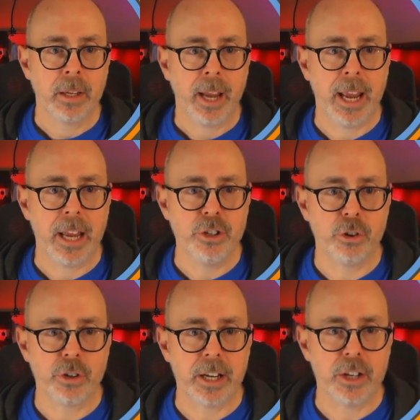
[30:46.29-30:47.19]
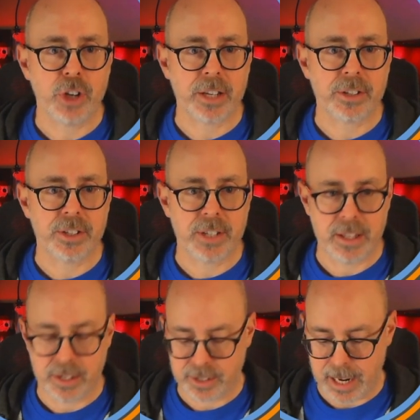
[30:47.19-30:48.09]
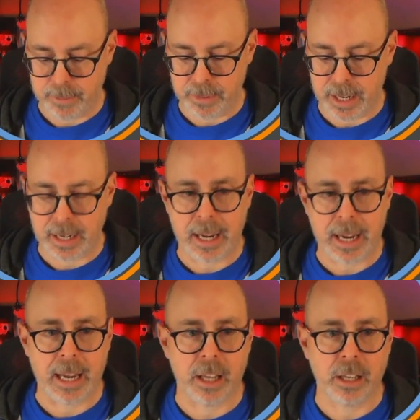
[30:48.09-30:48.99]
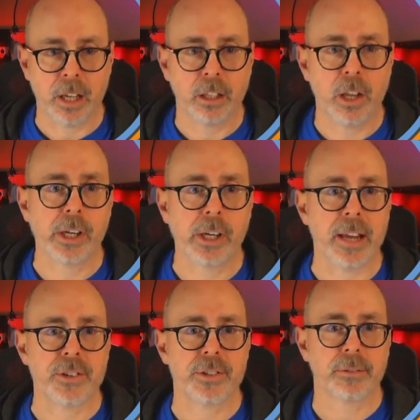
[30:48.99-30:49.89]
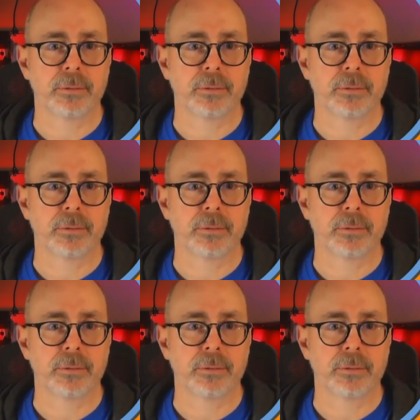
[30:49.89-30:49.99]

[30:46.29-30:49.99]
and you'll get a chance to see the same thing in lowercase.